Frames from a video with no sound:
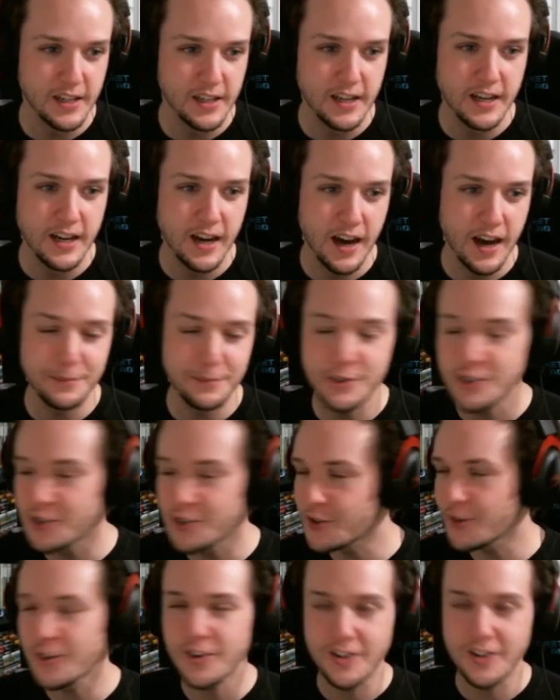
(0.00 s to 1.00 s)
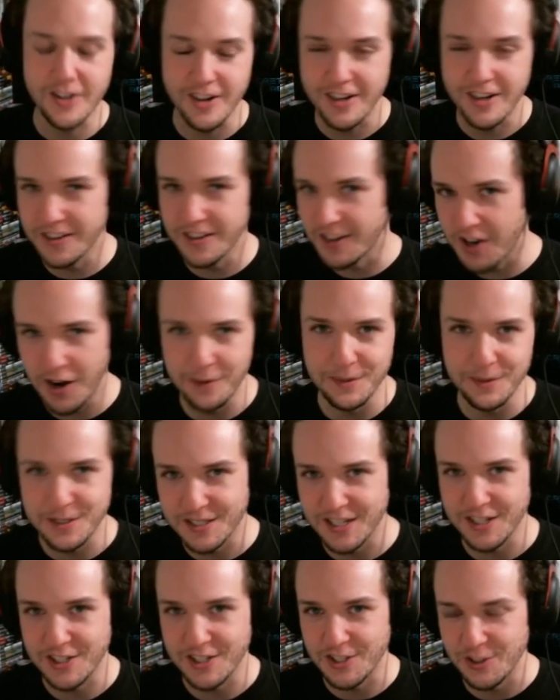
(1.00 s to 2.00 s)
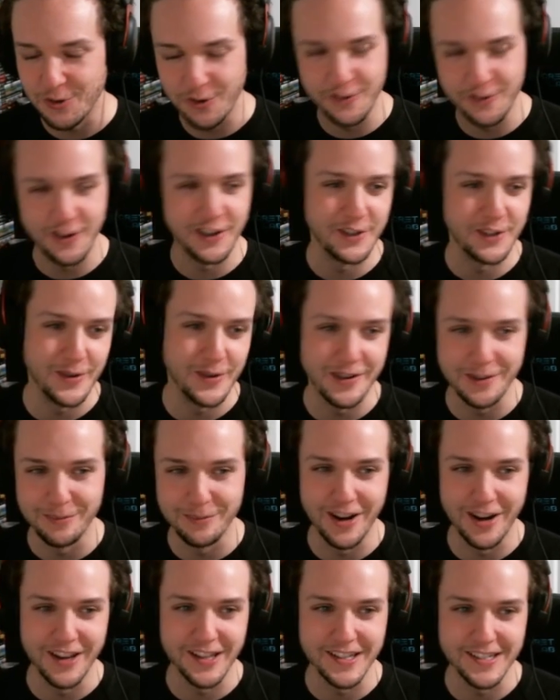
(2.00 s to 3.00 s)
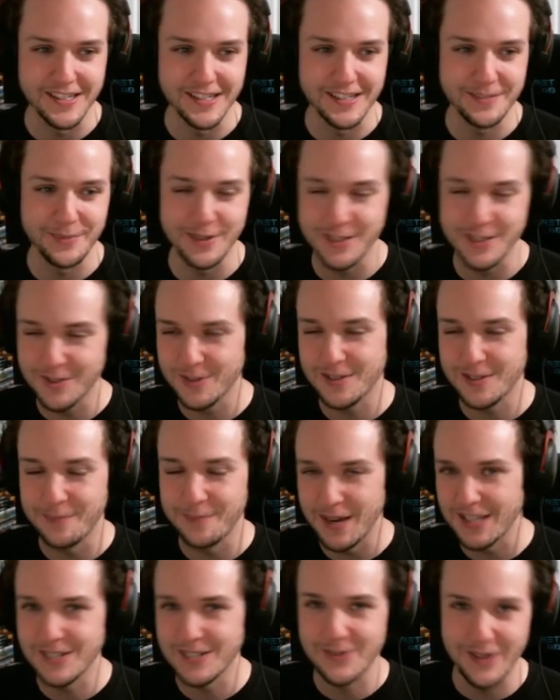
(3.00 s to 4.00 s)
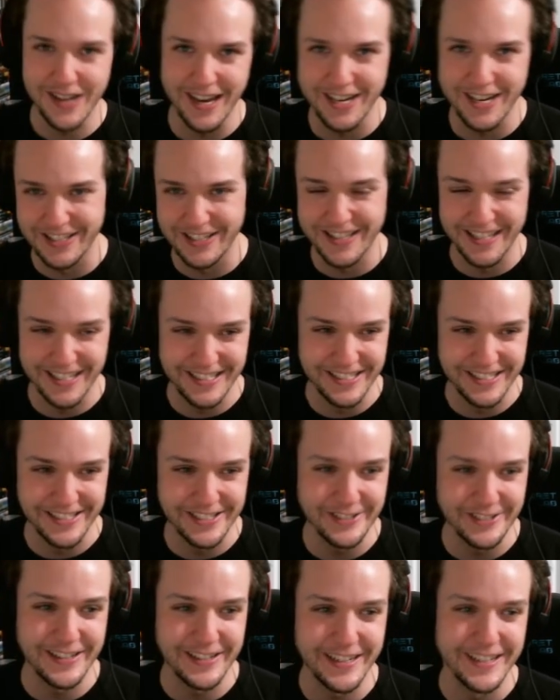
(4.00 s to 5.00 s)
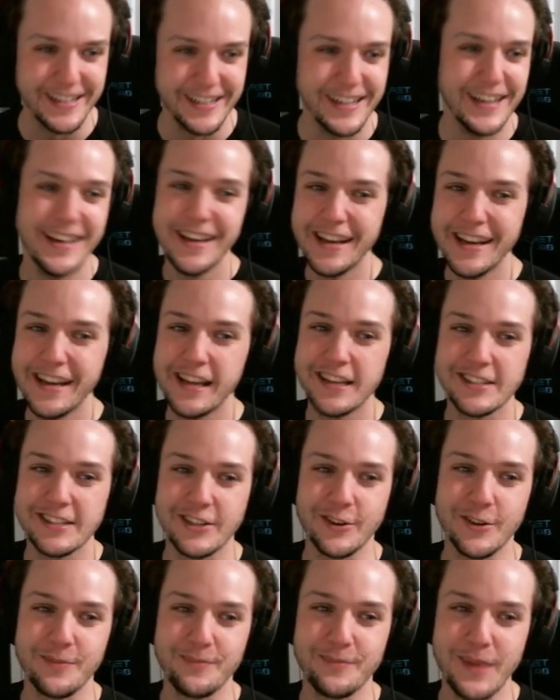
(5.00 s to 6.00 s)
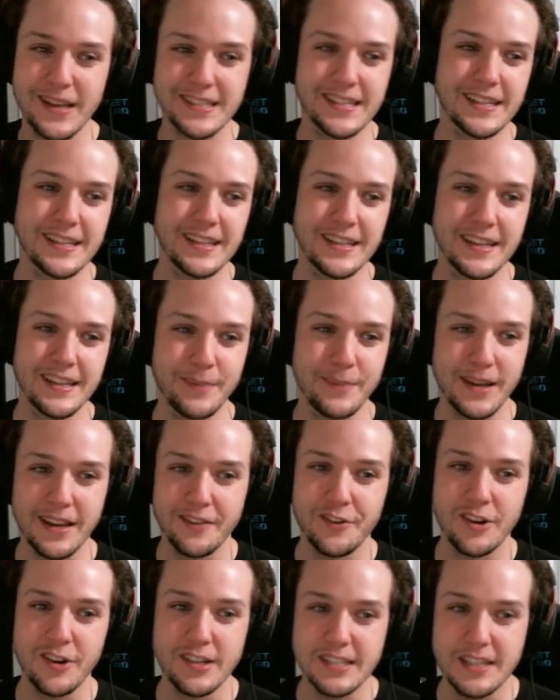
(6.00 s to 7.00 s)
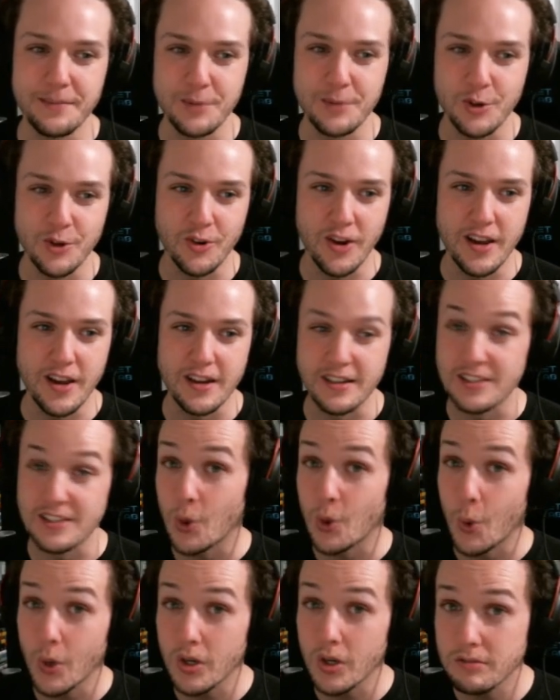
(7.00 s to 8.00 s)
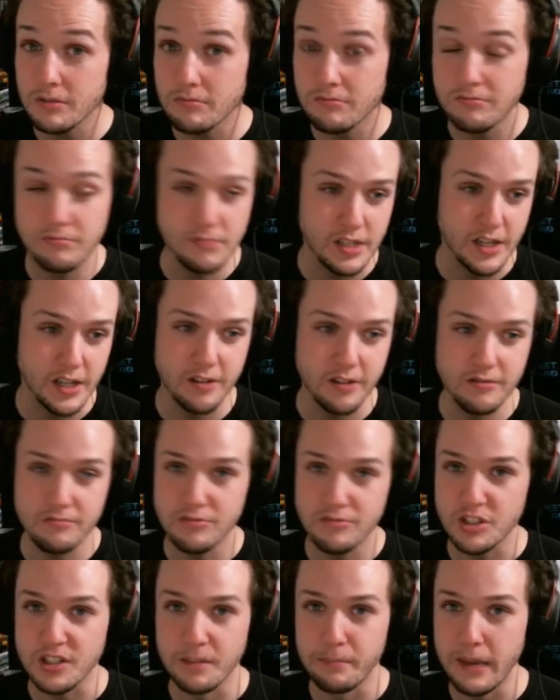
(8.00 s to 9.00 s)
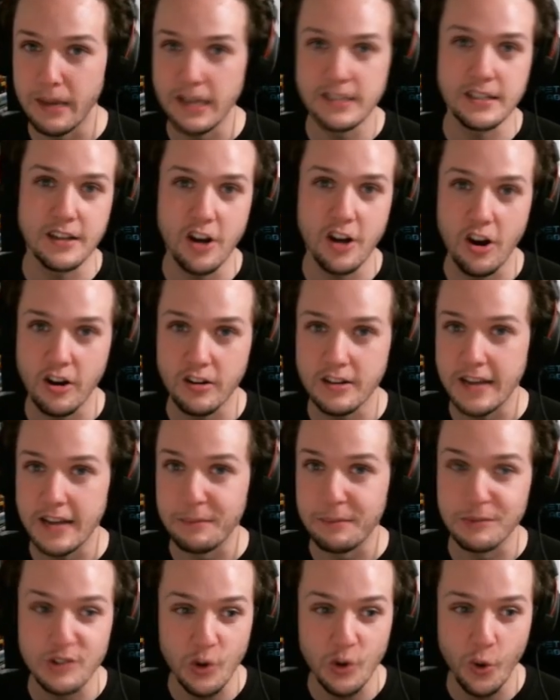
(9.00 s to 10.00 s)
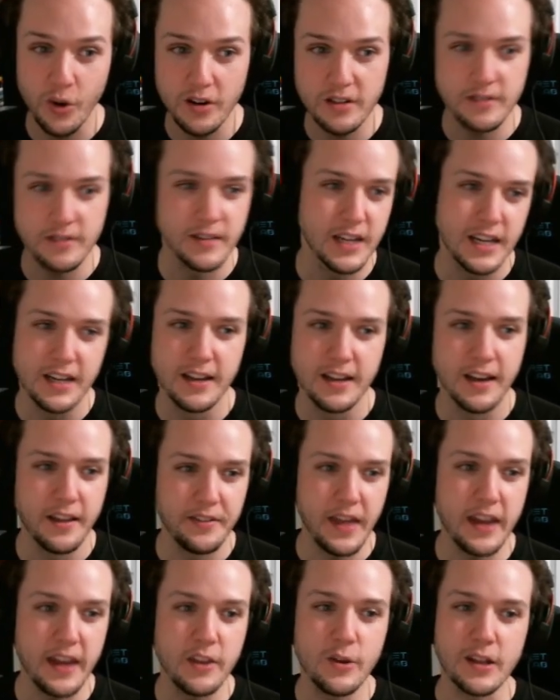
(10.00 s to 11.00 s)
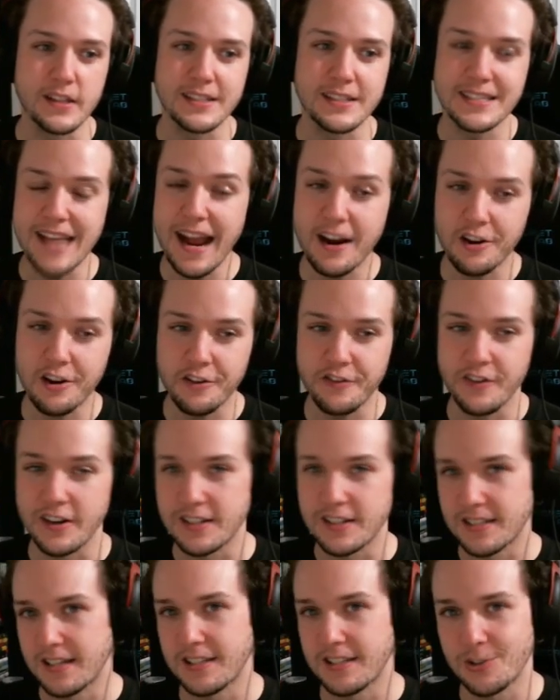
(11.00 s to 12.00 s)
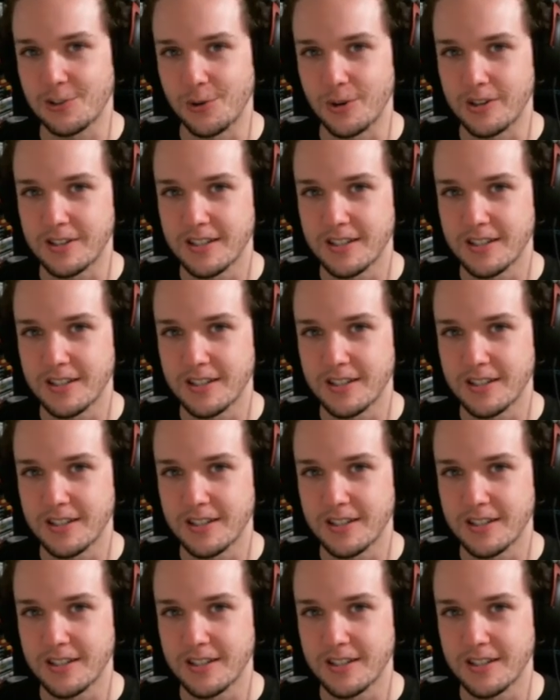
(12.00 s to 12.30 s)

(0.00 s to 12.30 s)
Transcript: I'm sure in the comment section you will find a way to break this, but this was the best way I could think to do it. So basically, at the beginning of your end step, you create a sword, just a basic card named sword. Then you can sacrifice that sword